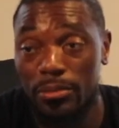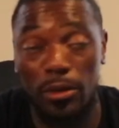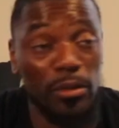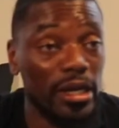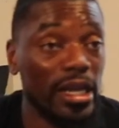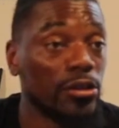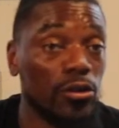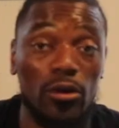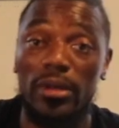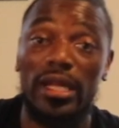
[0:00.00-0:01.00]
but what are they
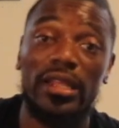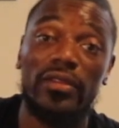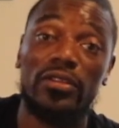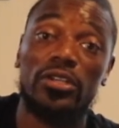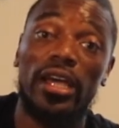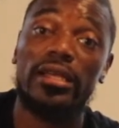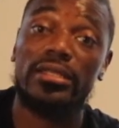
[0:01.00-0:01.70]
doing when they leave the training